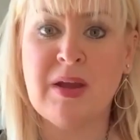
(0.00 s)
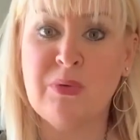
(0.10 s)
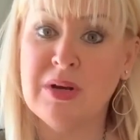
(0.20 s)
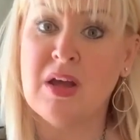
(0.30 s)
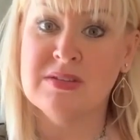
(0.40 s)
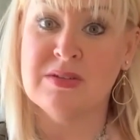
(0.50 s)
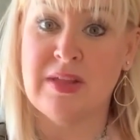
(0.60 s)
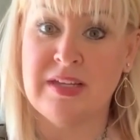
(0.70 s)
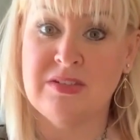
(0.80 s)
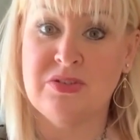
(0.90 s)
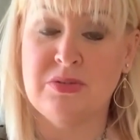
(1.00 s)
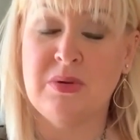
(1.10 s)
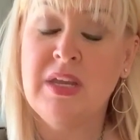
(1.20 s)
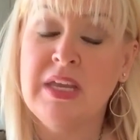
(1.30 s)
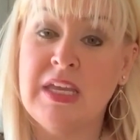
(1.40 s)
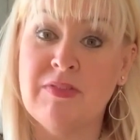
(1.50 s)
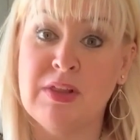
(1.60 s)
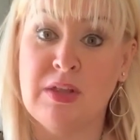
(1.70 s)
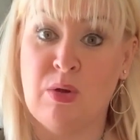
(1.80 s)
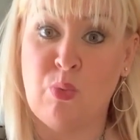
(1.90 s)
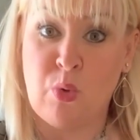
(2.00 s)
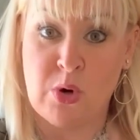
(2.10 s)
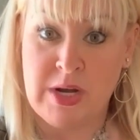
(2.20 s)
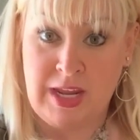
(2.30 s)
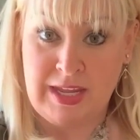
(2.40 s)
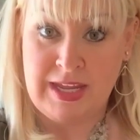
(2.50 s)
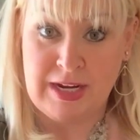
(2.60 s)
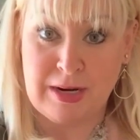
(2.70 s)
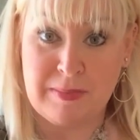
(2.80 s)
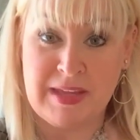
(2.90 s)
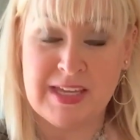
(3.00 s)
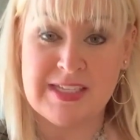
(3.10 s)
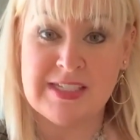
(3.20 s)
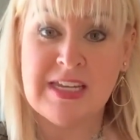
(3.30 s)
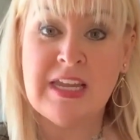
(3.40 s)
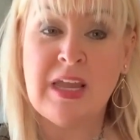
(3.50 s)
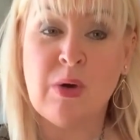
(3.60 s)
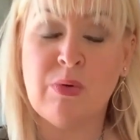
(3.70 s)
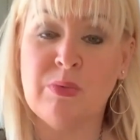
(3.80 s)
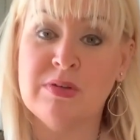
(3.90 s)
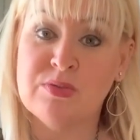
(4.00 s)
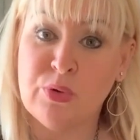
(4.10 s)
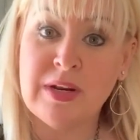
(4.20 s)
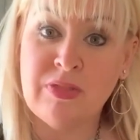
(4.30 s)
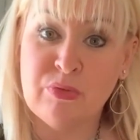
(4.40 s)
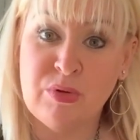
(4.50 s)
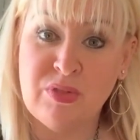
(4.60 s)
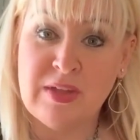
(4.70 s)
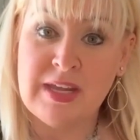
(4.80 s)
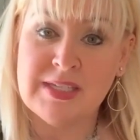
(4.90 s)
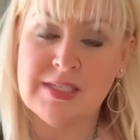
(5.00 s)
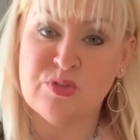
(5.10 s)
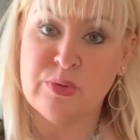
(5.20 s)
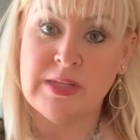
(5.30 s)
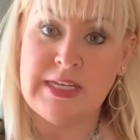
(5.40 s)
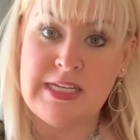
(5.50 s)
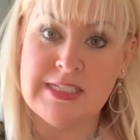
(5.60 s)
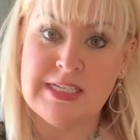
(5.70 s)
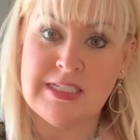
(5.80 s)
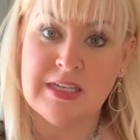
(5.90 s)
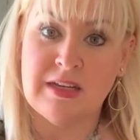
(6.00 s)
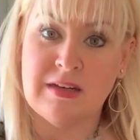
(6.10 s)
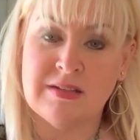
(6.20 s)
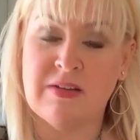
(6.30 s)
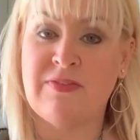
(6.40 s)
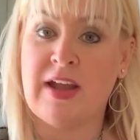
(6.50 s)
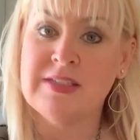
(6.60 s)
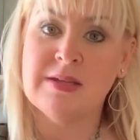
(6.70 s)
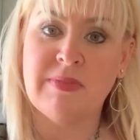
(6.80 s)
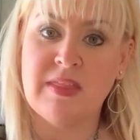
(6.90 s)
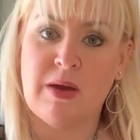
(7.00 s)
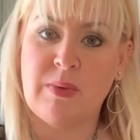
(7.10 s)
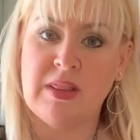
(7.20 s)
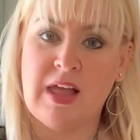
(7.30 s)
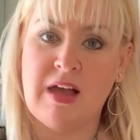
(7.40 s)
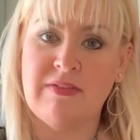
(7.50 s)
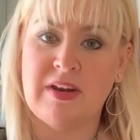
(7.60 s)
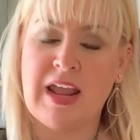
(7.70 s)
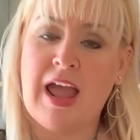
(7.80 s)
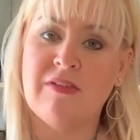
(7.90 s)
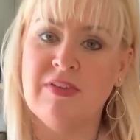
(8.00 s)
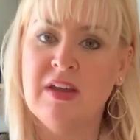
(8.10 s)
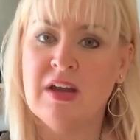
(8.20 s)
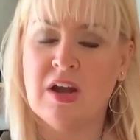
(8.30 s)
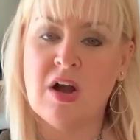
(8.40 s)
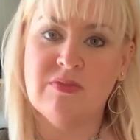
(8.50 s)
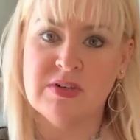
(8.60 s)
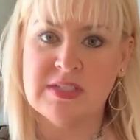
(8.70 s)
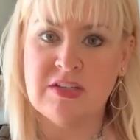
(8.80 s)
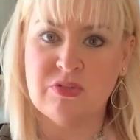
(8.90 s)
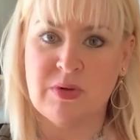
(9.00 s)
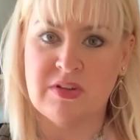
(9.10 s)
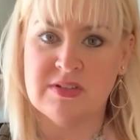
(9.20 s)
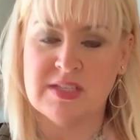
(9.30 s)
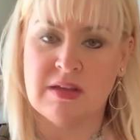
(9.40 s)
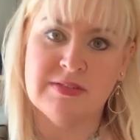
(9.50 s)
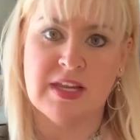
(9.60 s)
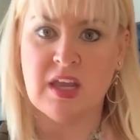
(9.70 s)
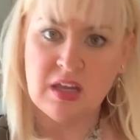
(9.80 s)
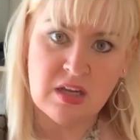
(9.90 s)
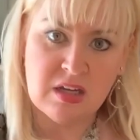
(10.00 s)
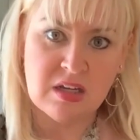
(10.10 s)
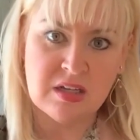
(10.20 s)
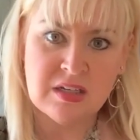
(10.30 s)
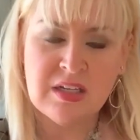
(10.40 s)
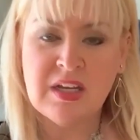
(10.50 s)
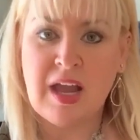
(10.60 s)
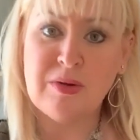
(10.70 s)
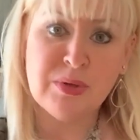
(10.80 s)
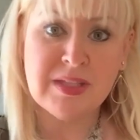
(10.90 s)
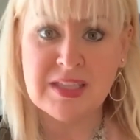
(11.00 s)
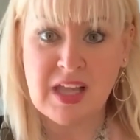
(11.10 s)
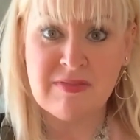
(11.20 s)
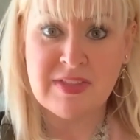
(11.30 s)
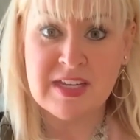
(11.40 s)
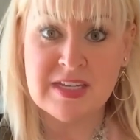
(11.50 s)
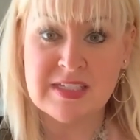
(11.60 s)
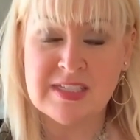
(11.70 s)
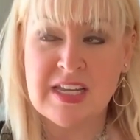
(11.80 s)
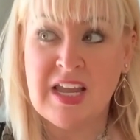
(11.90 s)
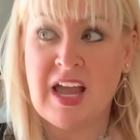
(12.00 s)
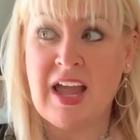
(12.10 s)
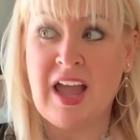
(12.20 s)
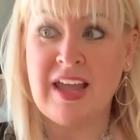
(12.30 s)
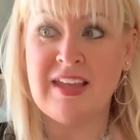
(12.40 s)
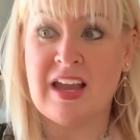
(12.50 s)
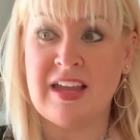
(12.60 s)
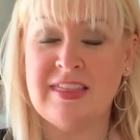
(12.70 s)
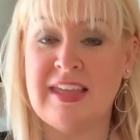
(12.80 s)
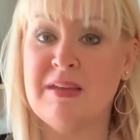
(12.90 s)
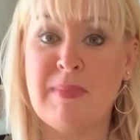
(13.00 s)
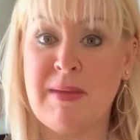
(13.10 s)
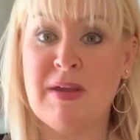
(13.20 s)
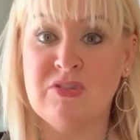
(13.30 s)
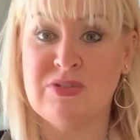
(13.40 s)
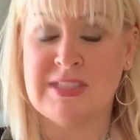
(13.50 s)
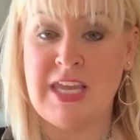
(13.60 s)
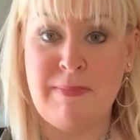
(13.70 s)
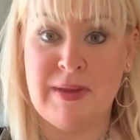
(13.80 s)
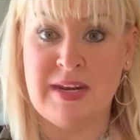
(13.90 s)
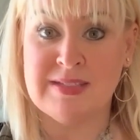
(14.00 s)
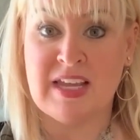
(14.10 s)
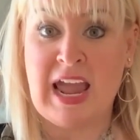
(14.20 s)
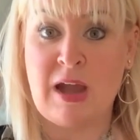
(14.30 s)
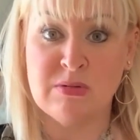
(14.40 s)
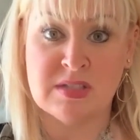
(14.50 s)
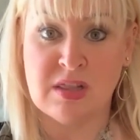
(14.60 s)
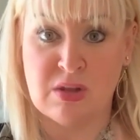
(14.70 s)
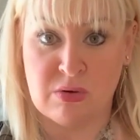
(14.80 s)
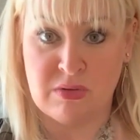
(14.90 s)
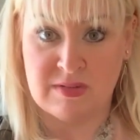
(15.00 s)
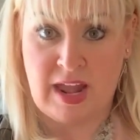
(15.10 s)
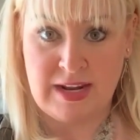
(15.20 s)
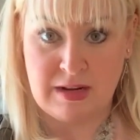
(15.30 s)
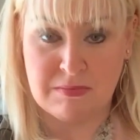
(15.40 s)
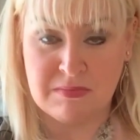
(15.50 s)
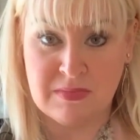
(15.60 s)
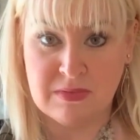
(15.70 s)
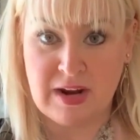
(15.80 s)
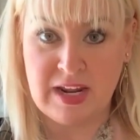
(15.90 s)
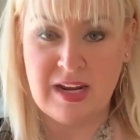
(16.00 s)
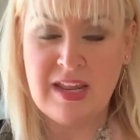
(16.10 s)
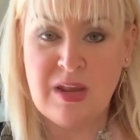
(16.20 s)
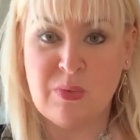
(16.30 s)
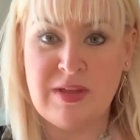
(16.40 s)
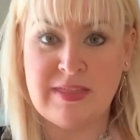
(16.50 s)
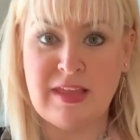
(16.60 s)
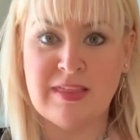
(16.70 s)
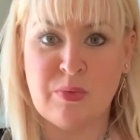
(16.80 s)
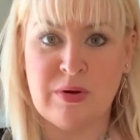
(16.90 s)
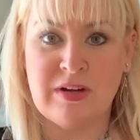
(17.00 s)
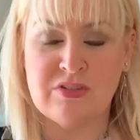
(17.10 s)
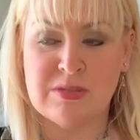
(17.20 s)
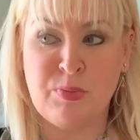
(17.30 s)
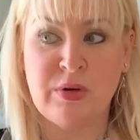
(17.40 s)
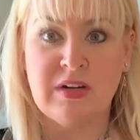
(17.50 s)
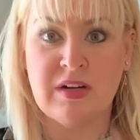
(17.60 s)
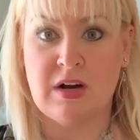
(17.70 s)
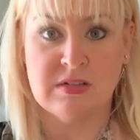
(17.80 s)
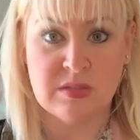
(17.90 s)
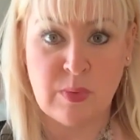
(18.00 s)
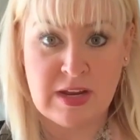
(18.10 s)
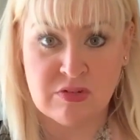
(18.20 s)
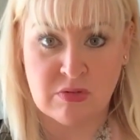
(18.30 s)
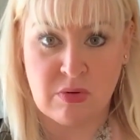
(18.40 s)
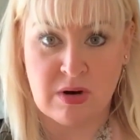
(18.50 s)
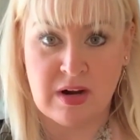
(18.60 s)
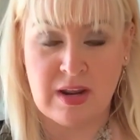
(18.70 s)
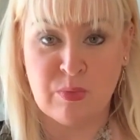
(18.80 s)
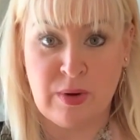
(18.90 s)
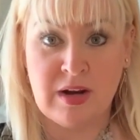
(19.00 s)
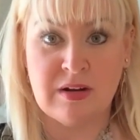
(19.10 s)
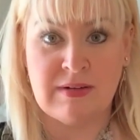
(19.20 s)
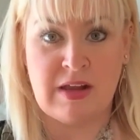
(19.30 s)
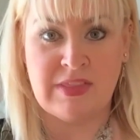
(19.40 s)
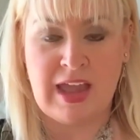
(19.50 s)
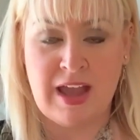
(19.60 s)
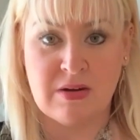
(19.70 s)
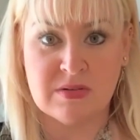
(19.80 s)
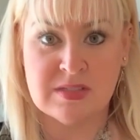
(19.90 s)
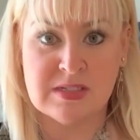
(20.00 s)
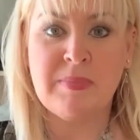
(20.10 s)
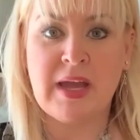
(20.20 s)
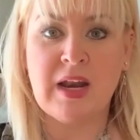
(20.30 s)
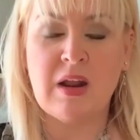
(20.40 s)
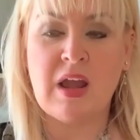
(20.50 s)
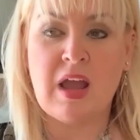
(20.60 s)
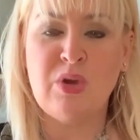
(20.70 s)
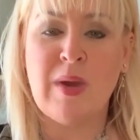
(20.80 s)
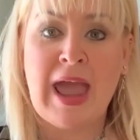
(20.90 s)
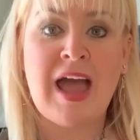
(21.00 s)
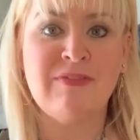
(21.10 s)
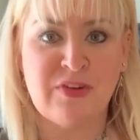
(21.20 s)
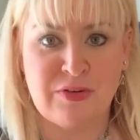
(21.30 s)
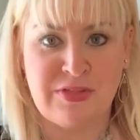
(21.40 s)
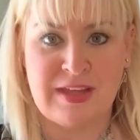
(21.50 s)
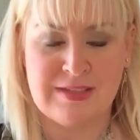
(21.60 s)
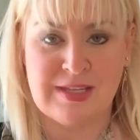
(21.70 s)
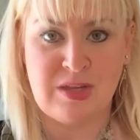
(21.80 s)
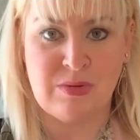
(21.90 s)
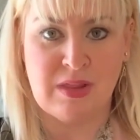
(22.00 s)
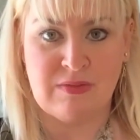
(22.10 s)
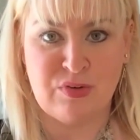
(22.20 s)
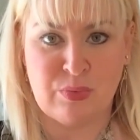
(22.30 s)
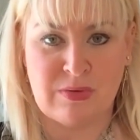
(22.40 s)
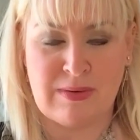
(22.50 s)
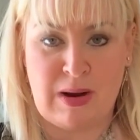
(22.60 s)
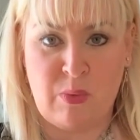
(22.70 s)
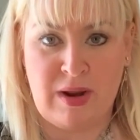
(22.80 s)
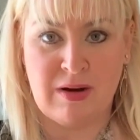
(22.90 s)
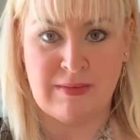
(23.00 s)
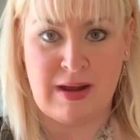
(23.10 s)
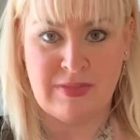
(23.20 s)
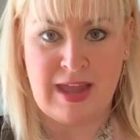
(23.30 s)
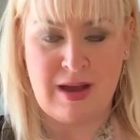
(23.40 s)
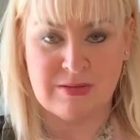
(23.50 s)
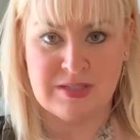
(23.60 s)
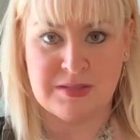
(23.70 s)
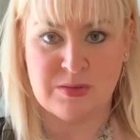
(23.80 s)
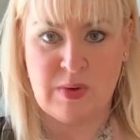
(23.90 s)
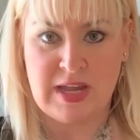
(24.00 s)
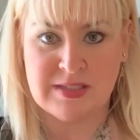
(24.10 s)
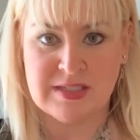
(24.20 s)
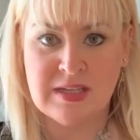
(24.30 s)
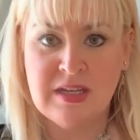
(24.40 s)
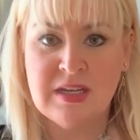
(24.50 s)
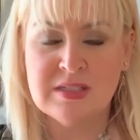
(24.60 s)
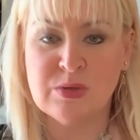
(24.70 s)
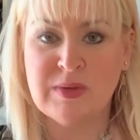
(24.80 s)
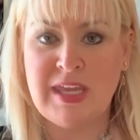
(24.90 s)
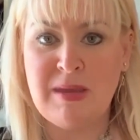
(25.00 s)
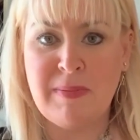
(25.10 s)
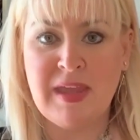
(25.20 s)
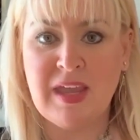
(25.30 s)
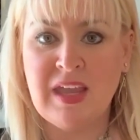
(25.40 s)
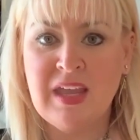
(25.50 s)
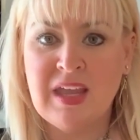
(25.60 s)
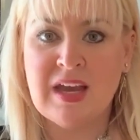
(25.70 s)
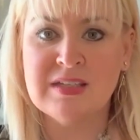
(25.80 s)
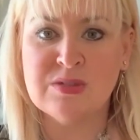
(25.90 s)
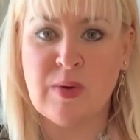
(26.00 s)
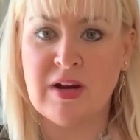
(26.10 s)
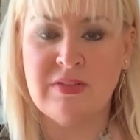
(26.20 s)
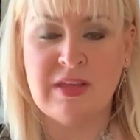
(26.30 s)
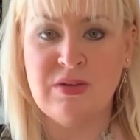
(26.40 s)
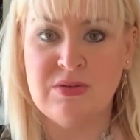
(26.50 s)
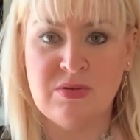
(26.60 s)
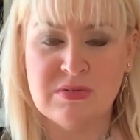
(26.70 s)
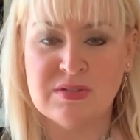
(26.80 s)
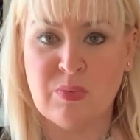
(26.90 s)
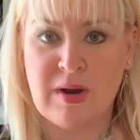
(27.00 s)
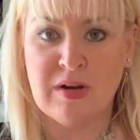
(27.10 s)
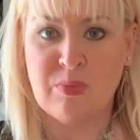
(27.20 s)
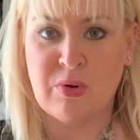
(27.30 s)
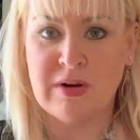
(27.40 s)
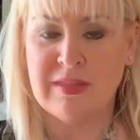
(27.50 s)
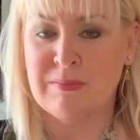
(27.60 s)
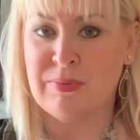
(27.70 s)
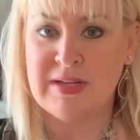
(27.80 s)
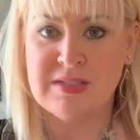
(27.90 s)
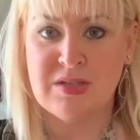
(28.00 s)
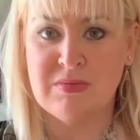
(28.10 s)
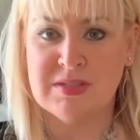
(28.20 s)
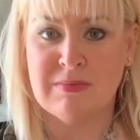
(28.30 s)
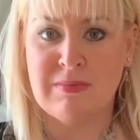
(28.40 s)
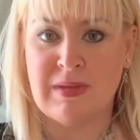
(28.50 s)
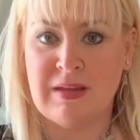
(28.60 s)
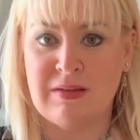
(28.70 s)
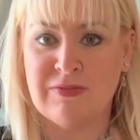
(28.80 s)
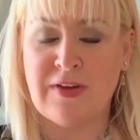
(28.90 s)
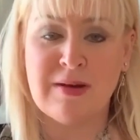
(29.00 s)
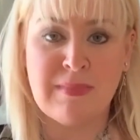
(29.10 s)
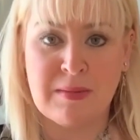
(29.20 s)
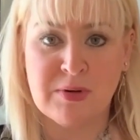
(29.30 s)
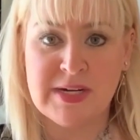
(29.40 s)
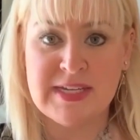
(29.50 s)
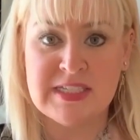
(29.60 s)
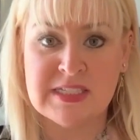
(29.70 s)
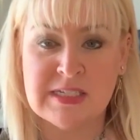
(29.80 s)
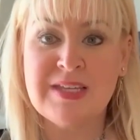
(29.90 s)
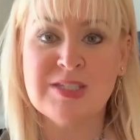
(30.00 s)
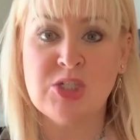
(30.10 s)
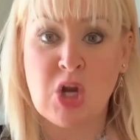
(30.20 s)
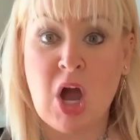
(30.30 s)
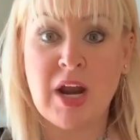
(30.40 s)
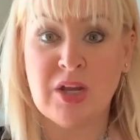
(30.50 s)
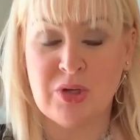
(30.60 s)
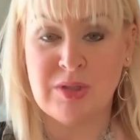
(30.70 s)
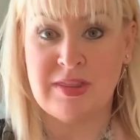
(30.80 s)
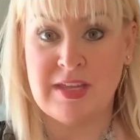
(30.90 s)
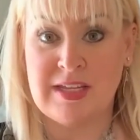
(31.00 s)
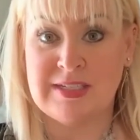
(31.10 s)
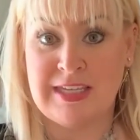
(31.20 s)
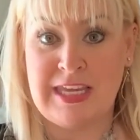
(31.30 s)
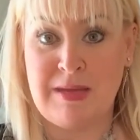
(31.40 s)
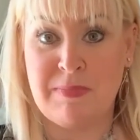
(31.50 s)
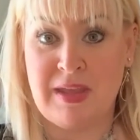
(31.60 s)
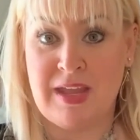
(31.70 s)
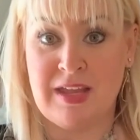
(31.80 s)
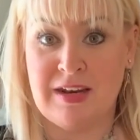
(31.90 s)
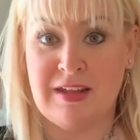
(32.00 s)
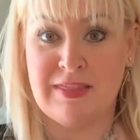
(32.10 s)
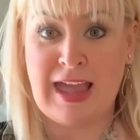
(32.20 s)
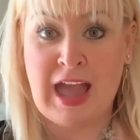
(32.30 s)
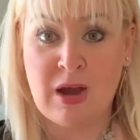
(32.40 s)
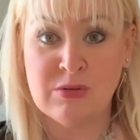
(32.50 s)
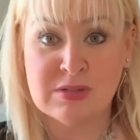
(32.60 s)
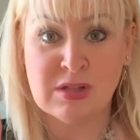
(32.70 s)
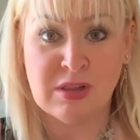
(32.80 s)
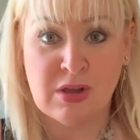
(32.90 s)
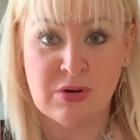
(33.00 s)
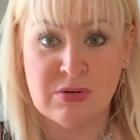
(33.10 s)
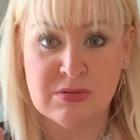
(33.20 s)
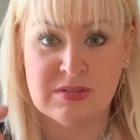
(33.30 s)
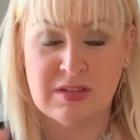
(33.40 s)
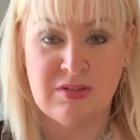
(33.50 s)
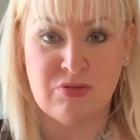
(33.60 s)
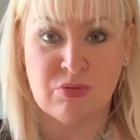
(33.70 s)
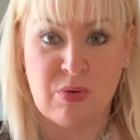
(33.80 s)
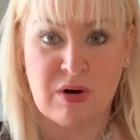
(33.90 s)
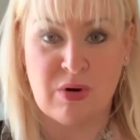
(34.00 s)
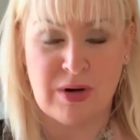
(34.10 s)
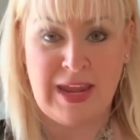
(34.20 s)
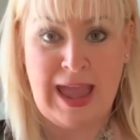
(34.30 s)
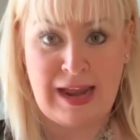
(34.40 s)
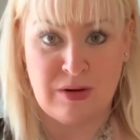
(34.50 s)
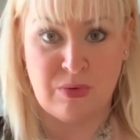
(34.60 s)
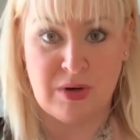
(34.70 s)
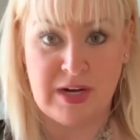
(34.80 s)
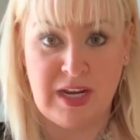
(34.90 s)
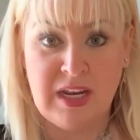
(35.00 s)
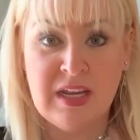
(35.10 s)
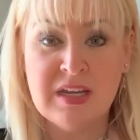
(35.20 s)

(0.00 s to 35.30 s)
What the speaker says: I would also like to give a little warning here, because when we're sorting through things, it's really easy to find something that we love and have a conversation with ourselves like, I really love this. I think maybe I'll just keep it as a house clothes item, right? We think that we're gonna just put it in our sweat drawer and wear it around the house. But you have your things that you love to wear around the house as sweats. So keeping a sweater that you used to wear to work that brings you some fun memories is not a good thing to keep in the house clothes drawer or category.